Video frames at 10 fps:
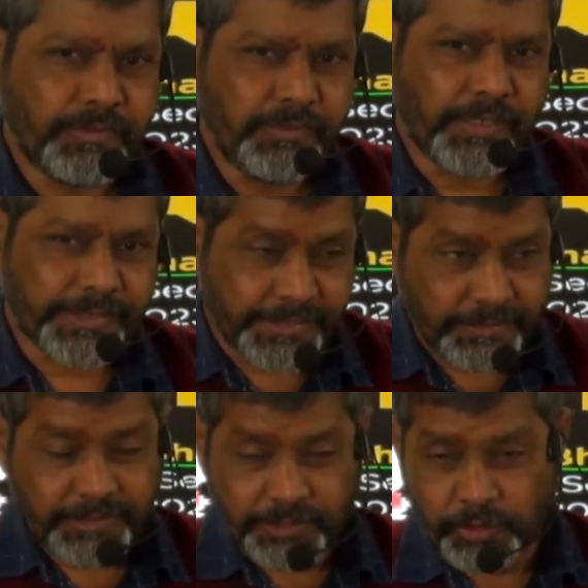
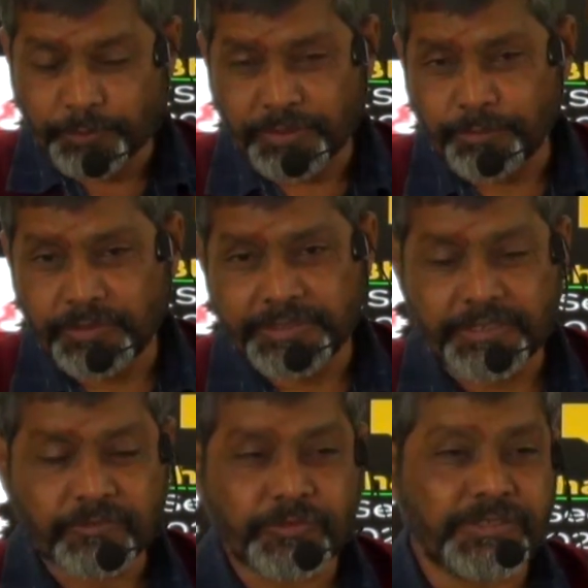Again, innumerable
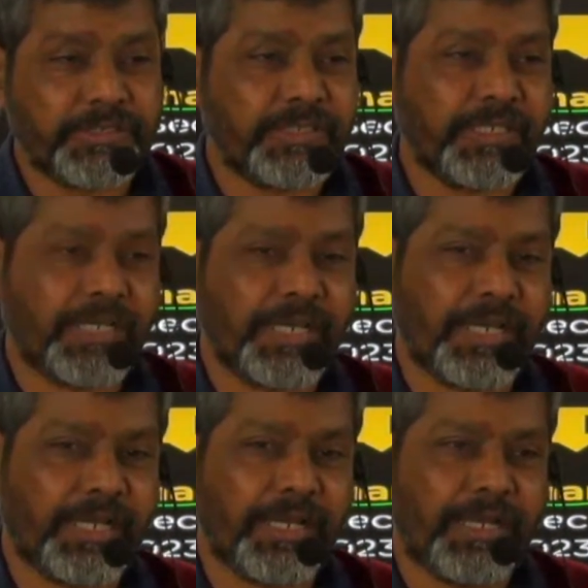things was
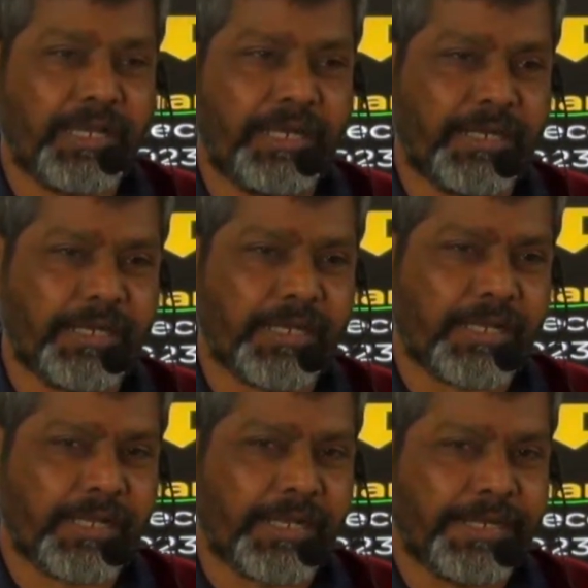
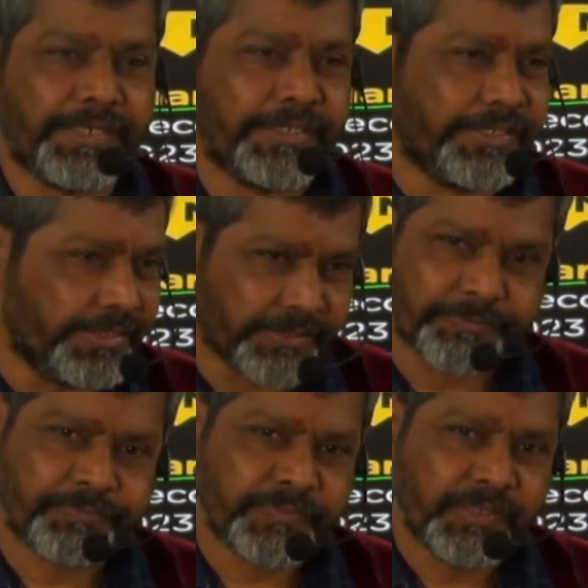added here.
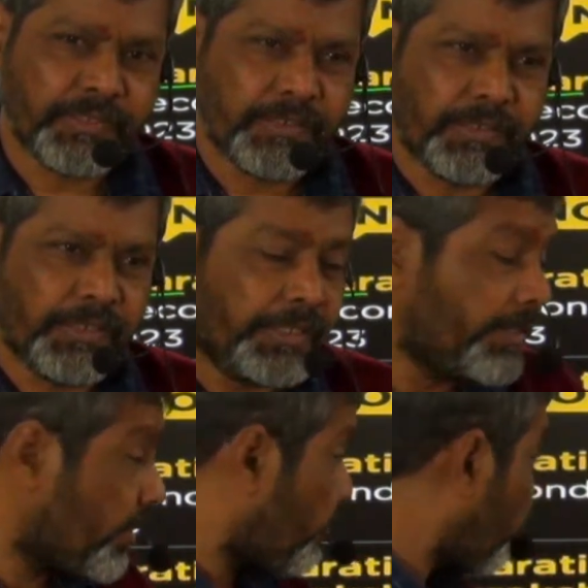
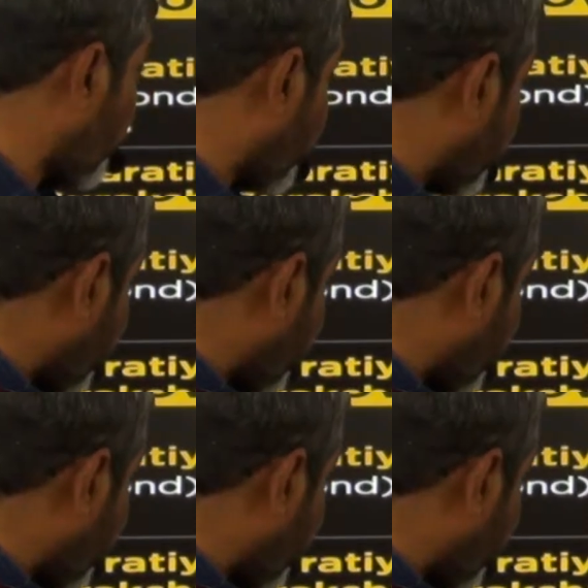Here, of course,